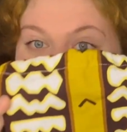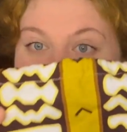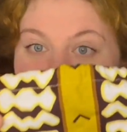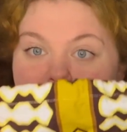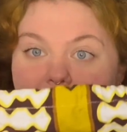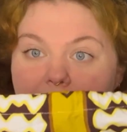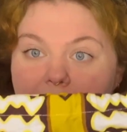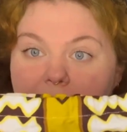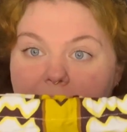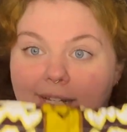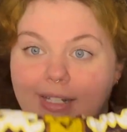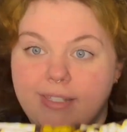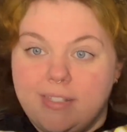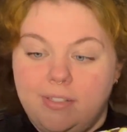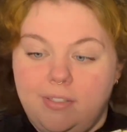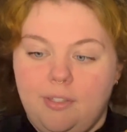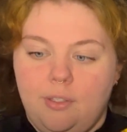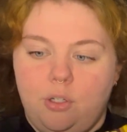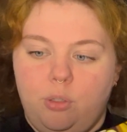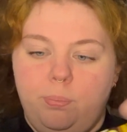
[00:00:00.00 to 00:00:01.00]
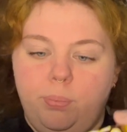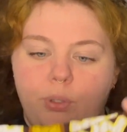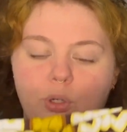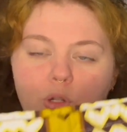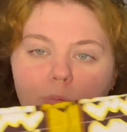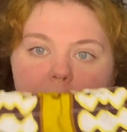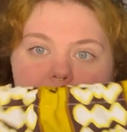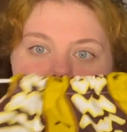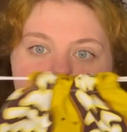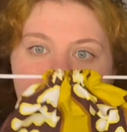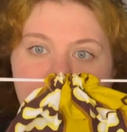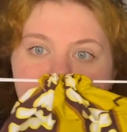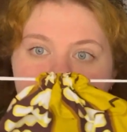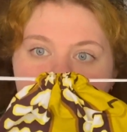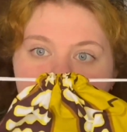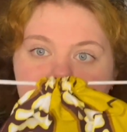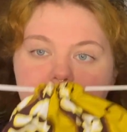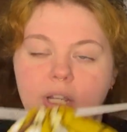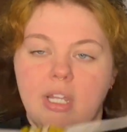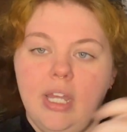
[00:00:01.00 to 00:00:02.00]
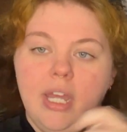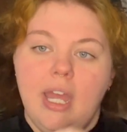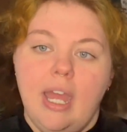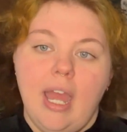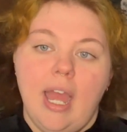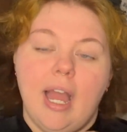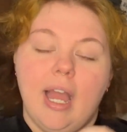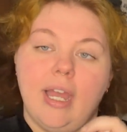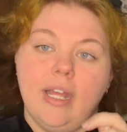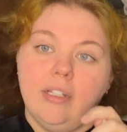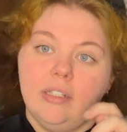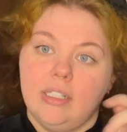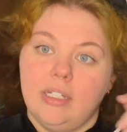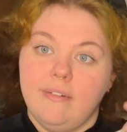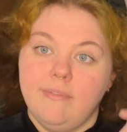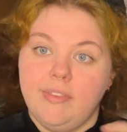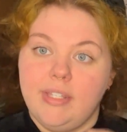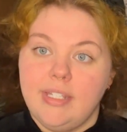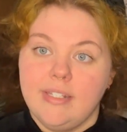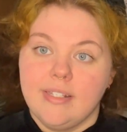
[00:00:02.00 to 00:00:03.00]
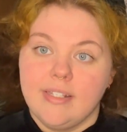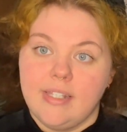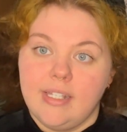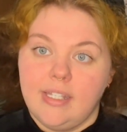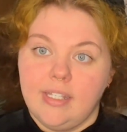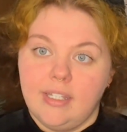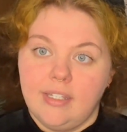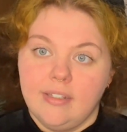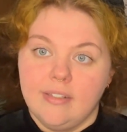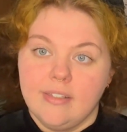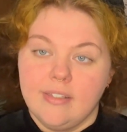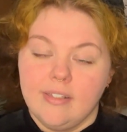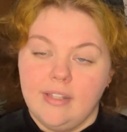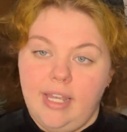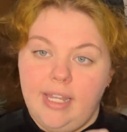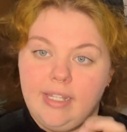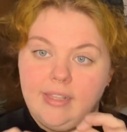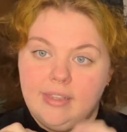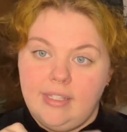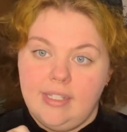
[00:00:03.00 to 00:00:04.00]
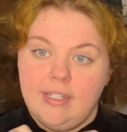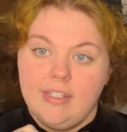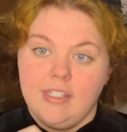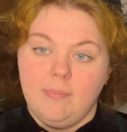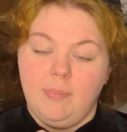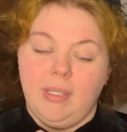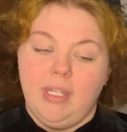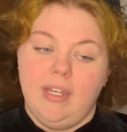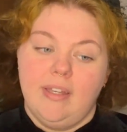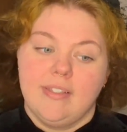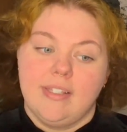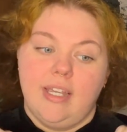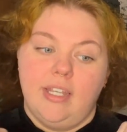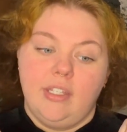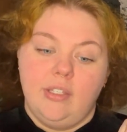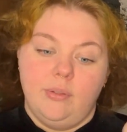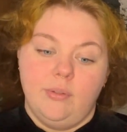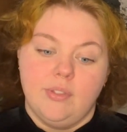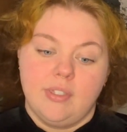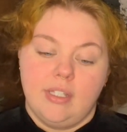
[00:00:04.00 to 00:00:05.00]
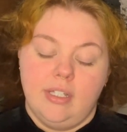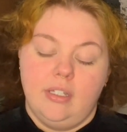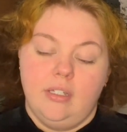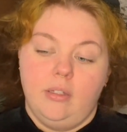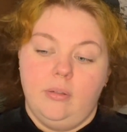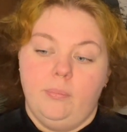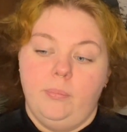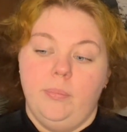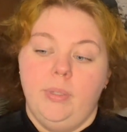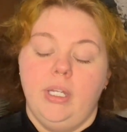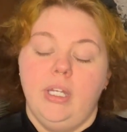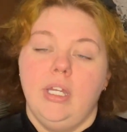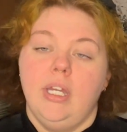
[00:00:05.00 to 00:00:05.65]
bag. It's a little pull pouch. I love these things like this because I use them